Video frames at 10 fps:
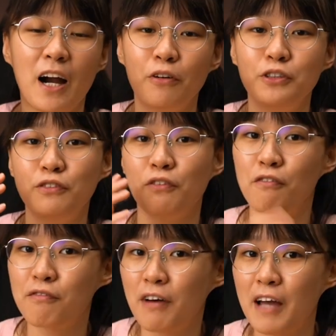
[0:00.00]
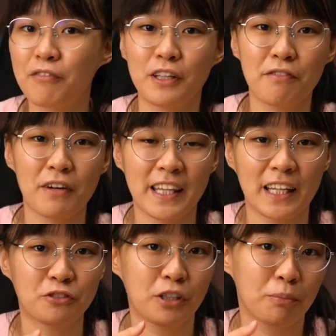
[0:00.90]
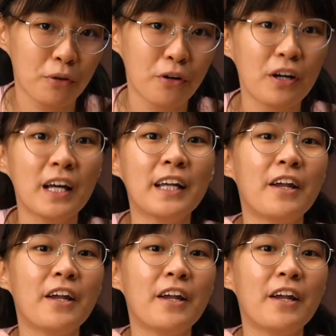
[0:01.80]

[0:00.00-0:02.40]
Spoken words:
ROG Phone 5 or the Find X3 Pro.